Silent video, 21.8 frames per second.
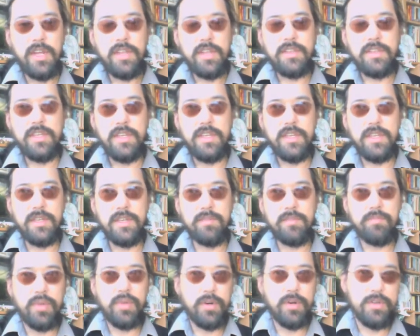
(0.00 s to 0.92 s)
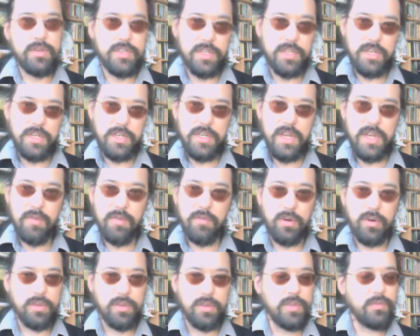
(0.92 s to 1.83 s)
the in-person
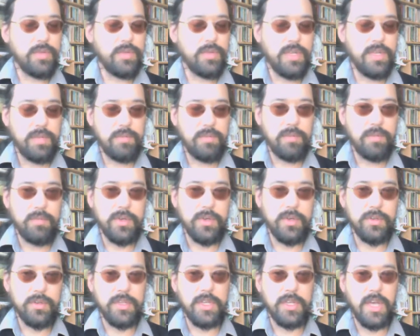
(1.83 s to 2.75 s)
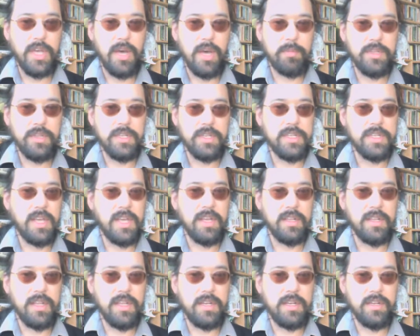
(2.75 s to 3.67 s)
network that we had been building up in the
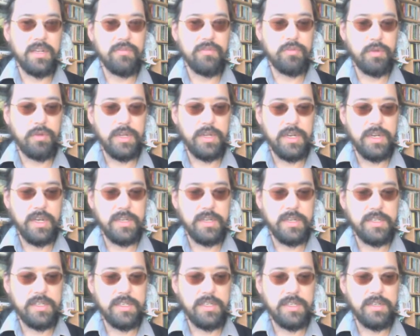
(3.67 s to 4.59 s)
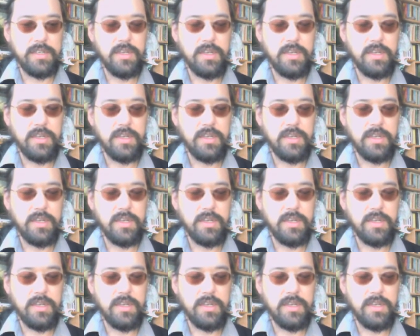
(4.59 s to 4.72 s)
tail end of 2019.